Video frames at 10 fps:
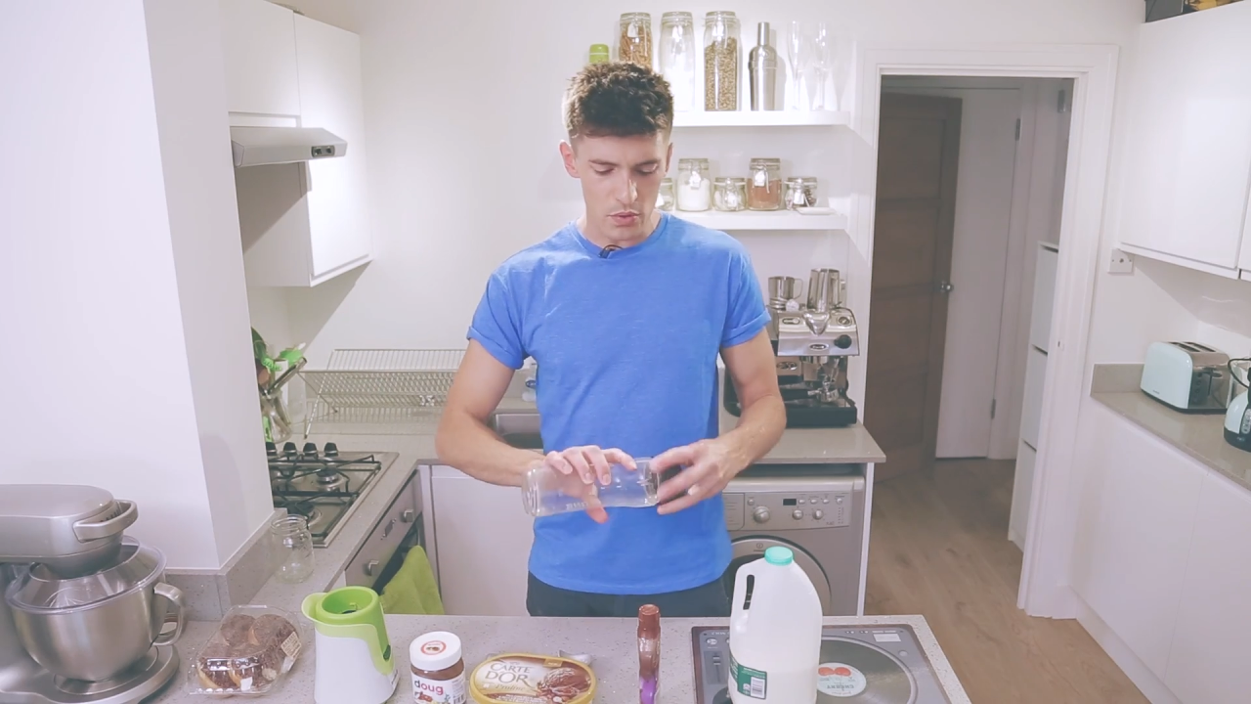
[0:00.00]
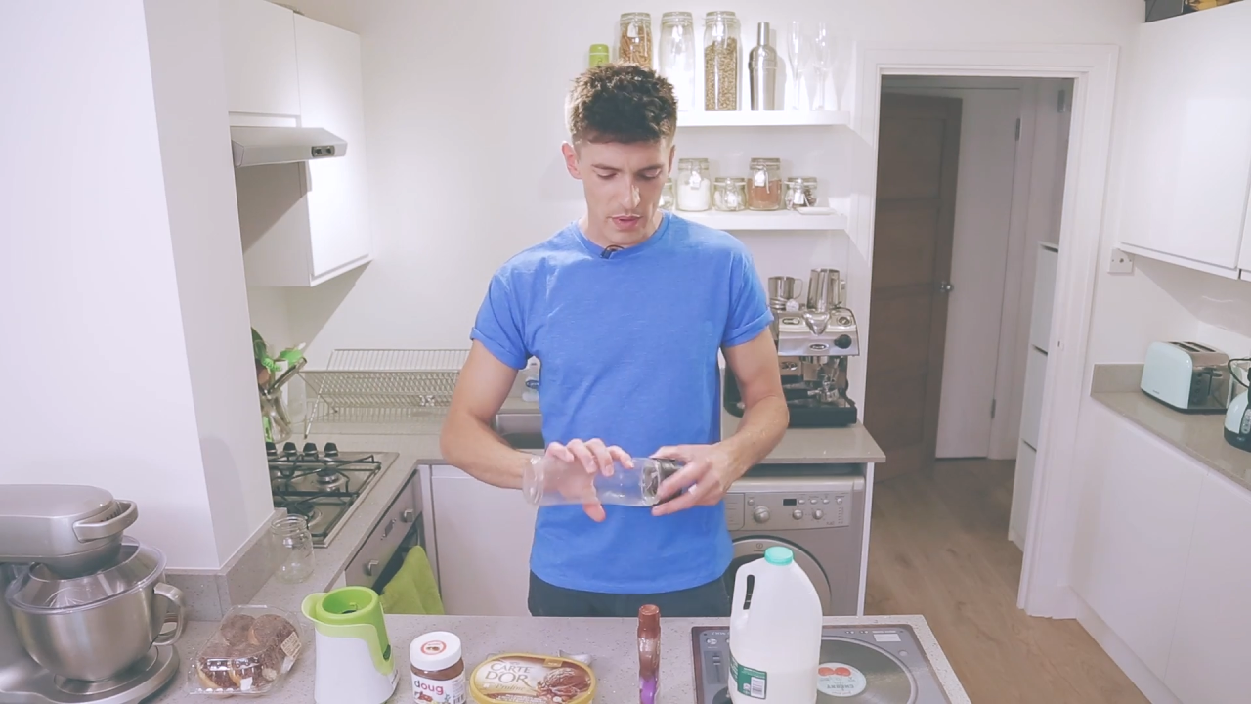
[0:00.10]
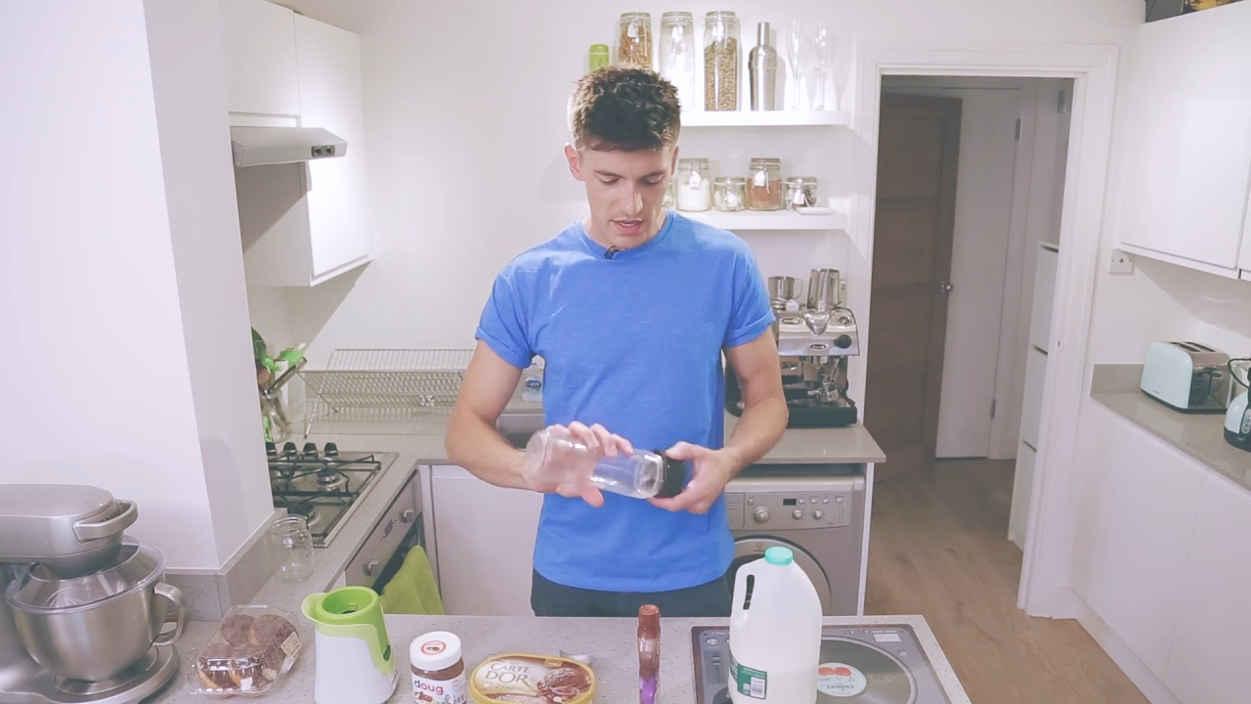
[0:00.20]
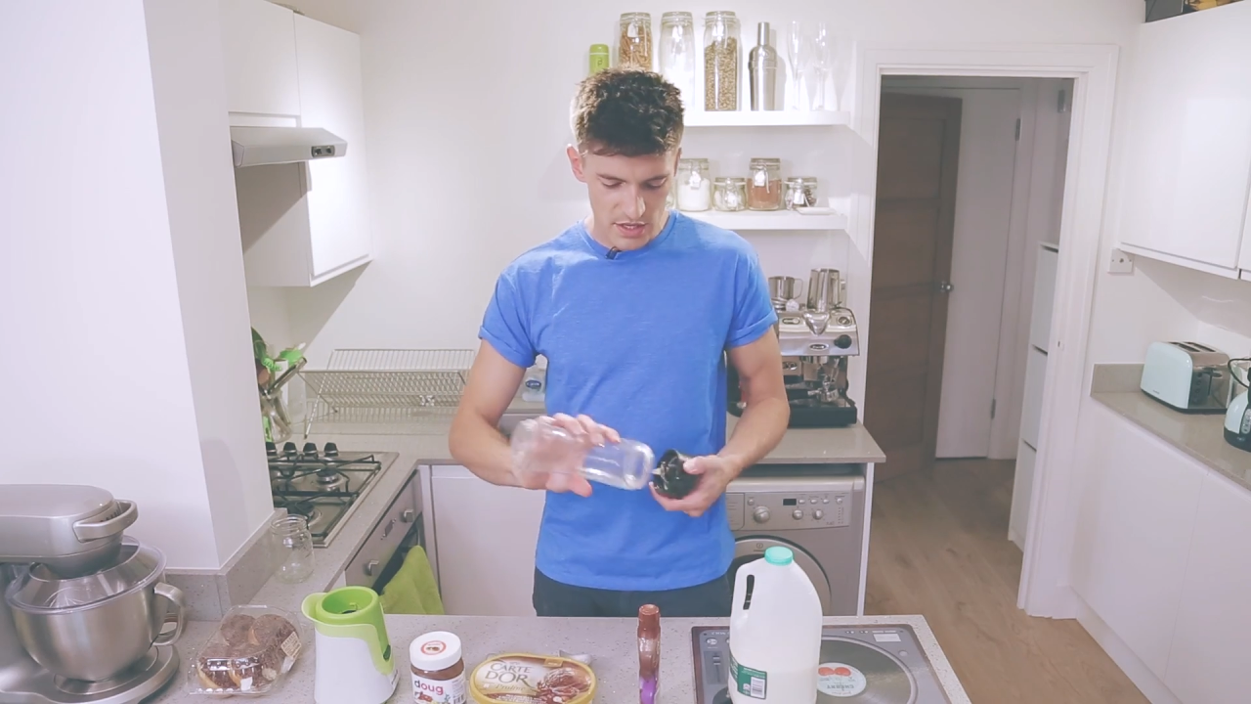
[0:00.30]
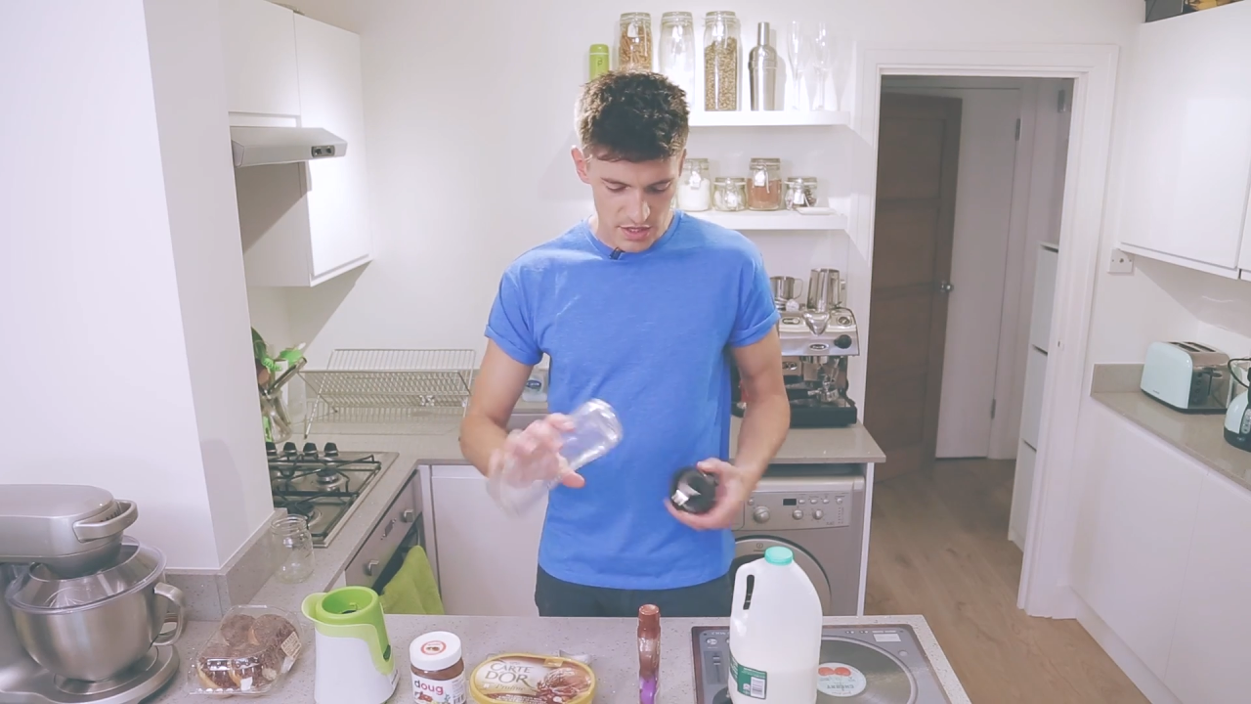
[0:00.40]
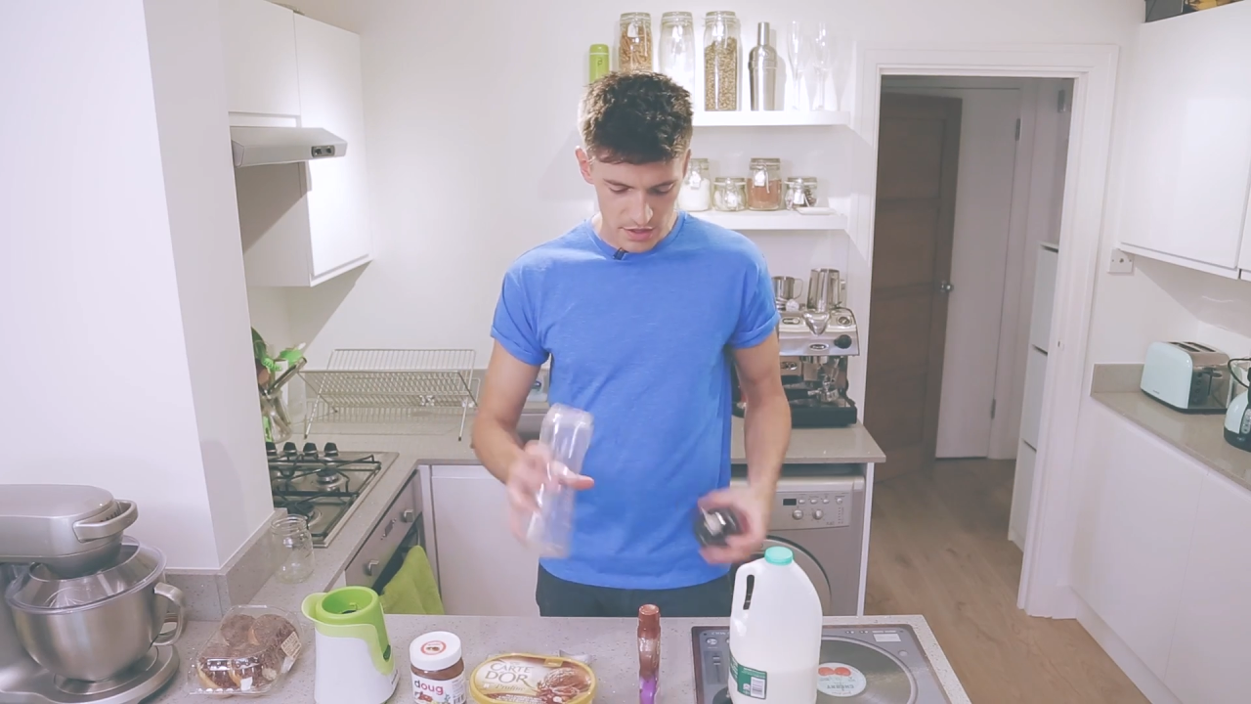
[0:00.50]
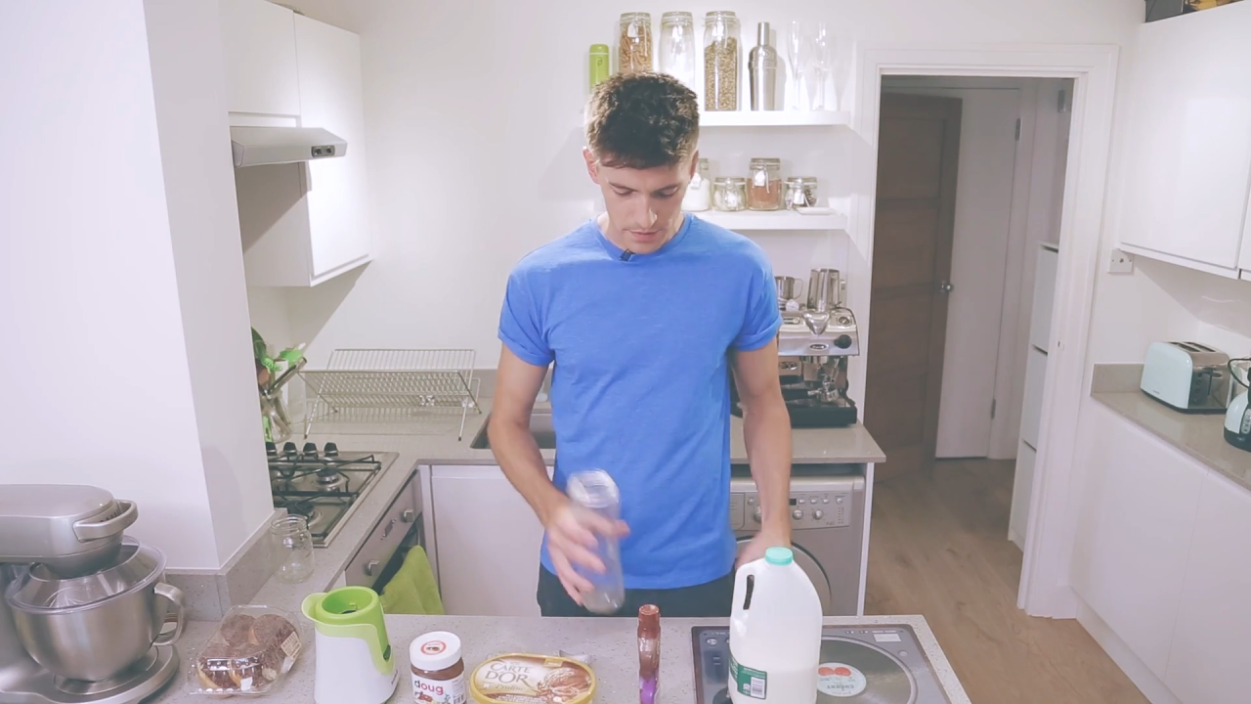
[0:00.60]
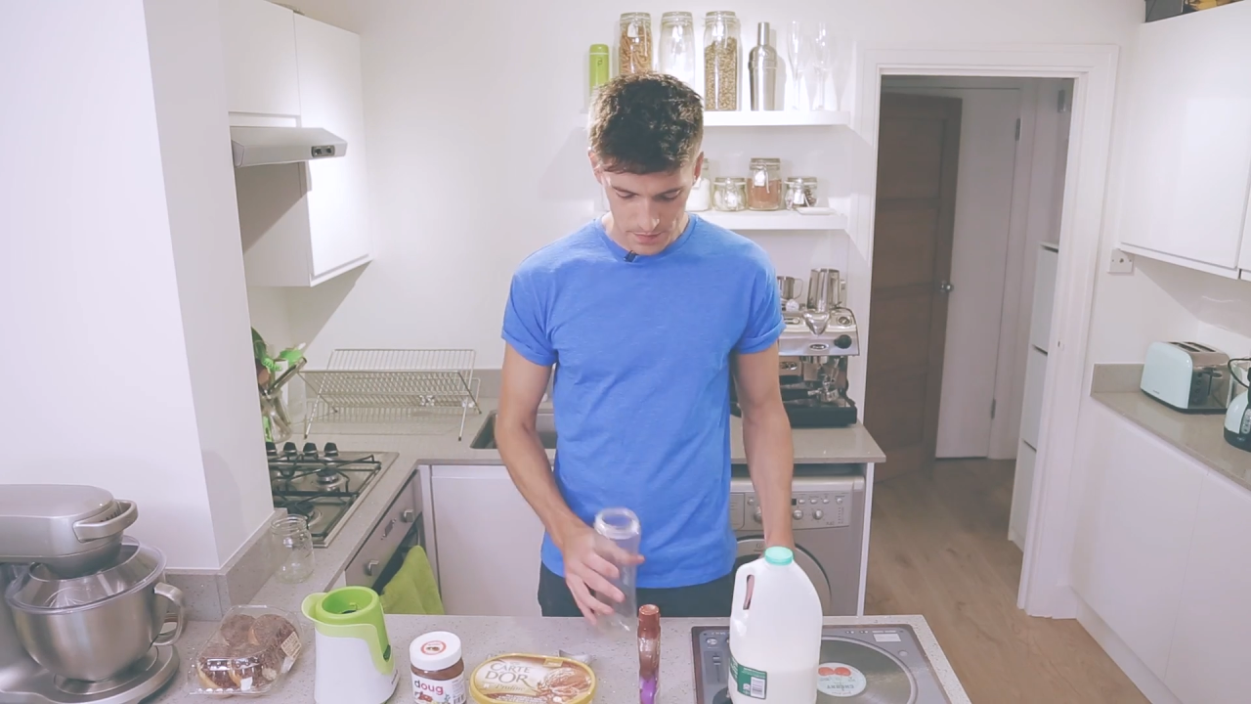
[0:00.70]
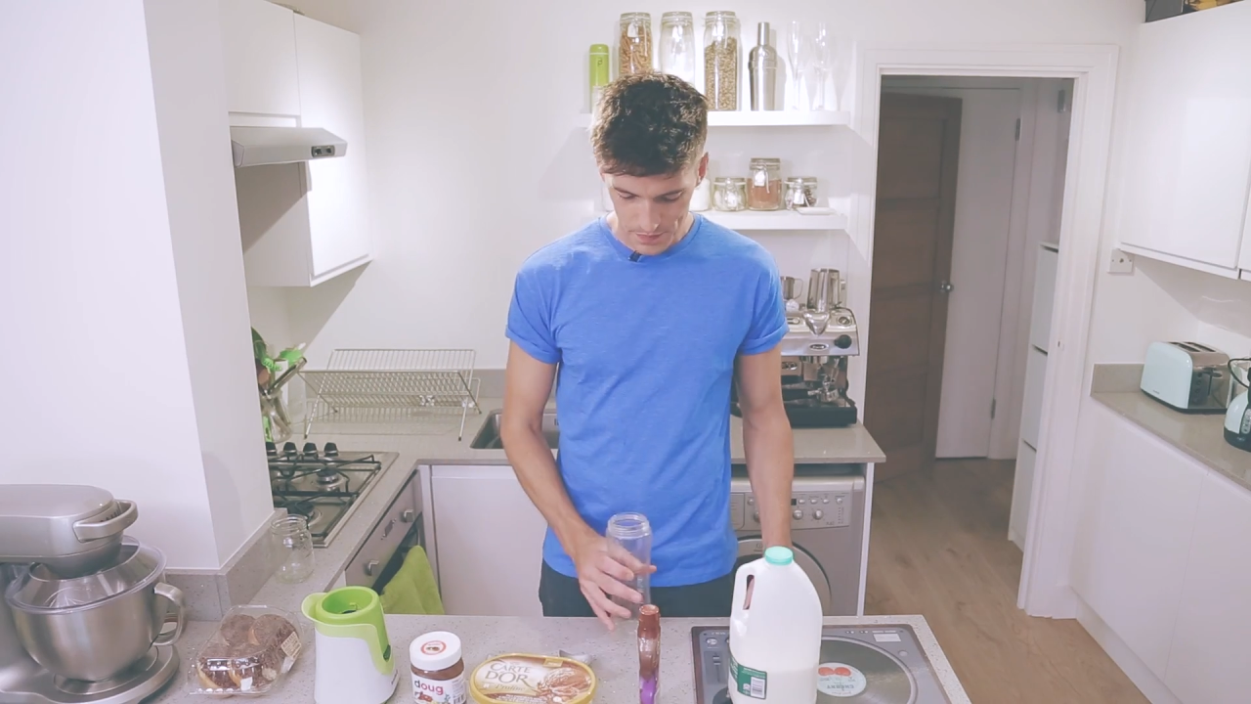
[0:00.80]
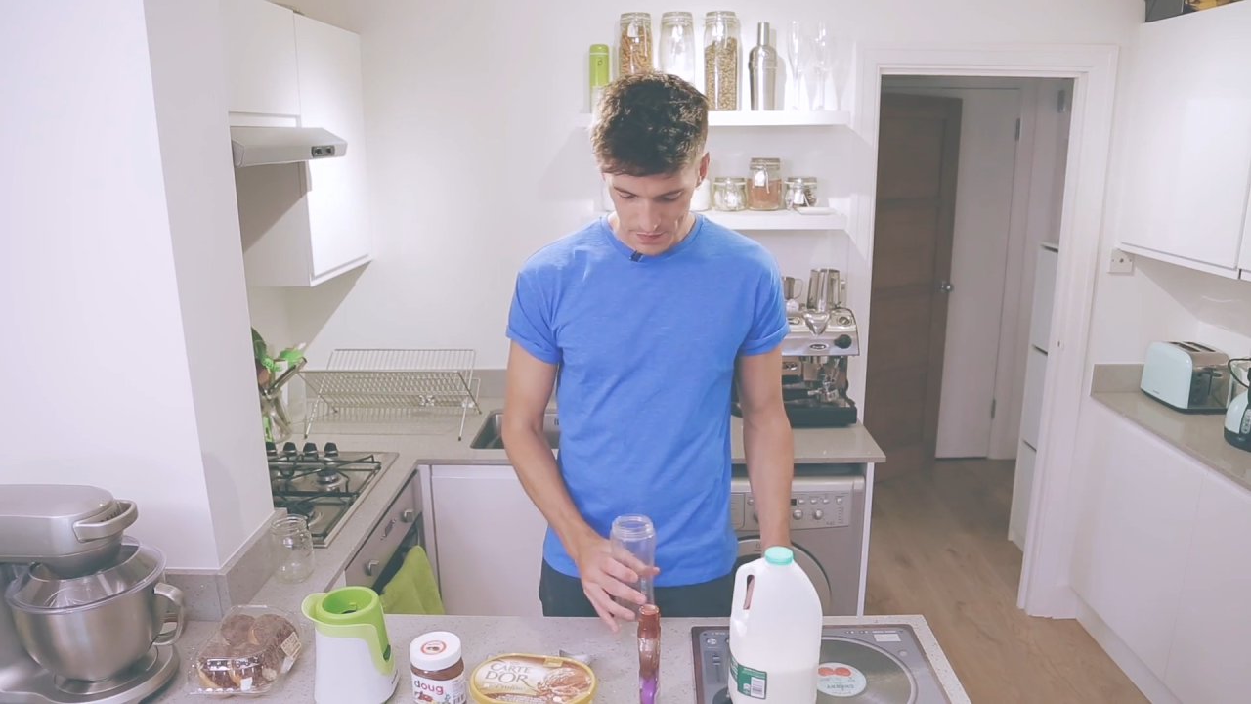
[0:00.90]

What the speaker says: All we're going to do